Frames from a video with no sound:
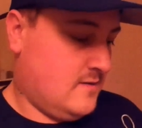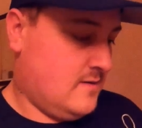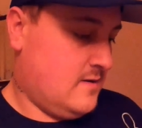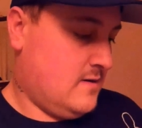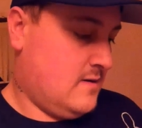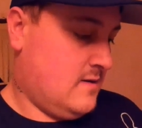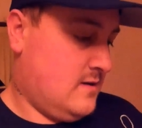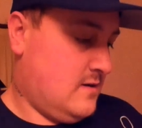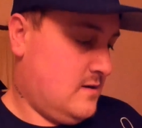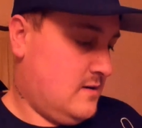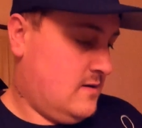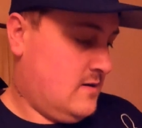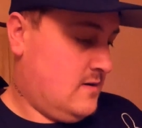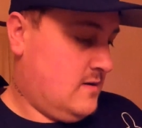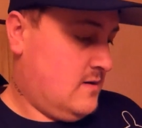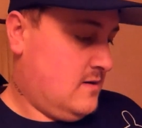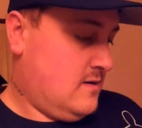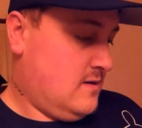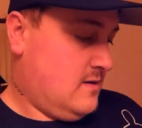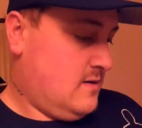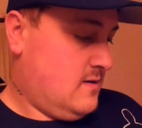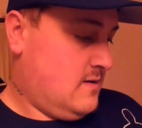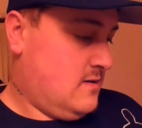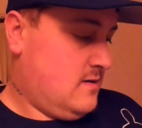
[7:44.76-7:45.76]

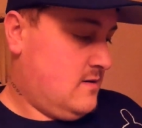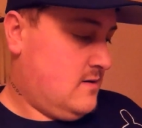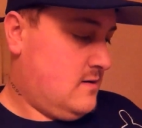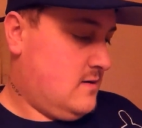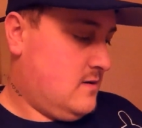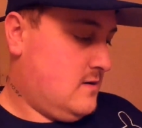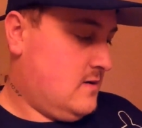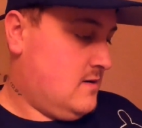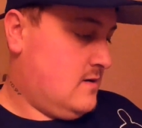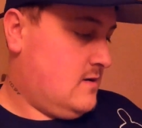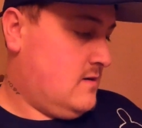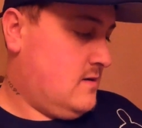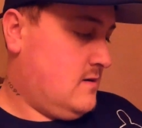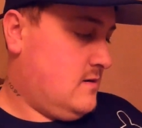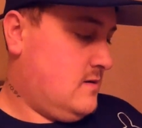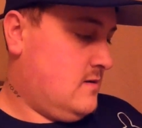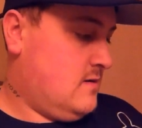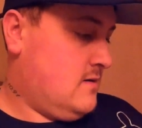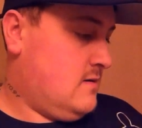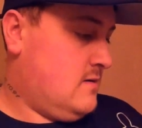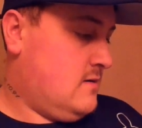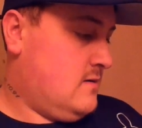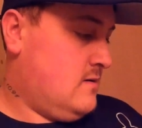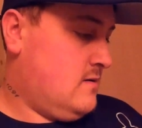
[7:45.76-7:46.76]

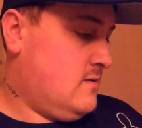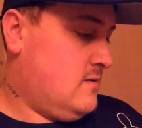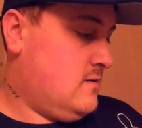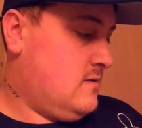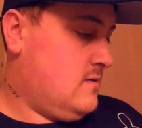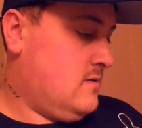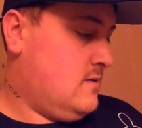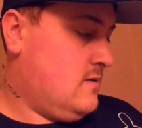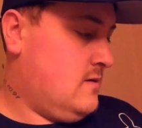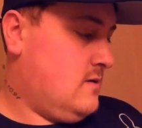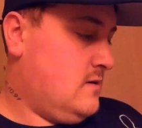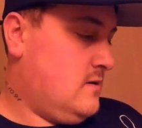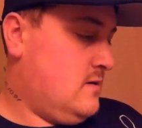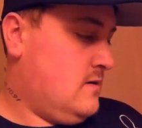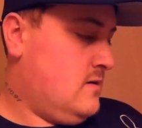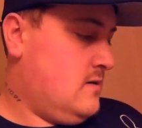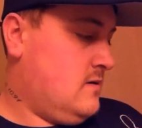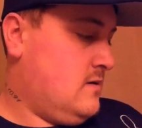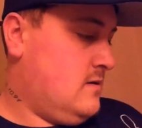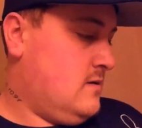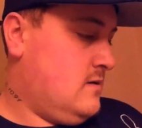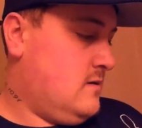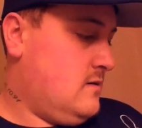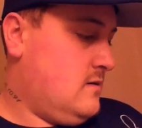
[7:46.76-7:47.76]

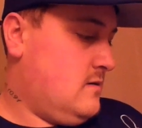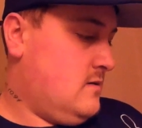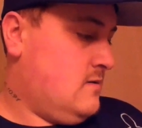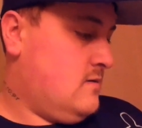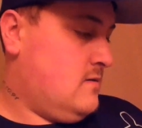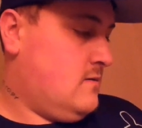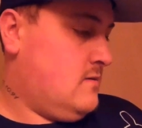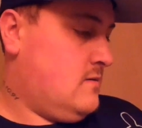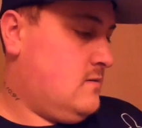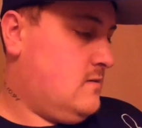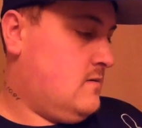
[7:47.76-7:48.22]
Nothing is said.